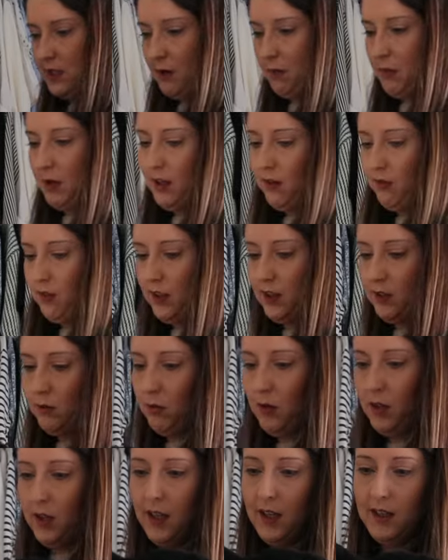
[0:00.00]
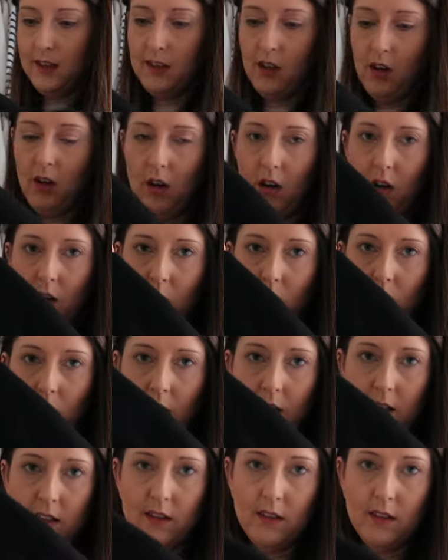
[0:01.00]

I believe this one has got a hole in,